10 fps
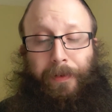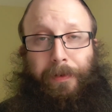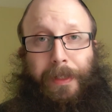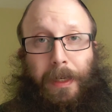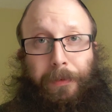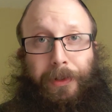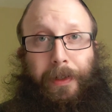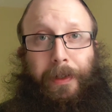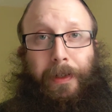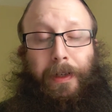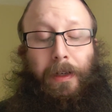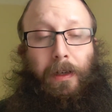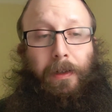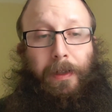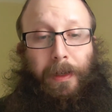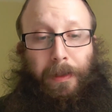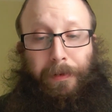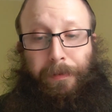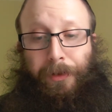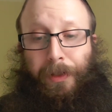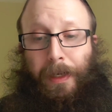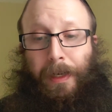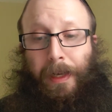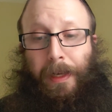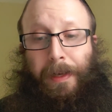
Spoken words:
the redemption, together with Mashiach,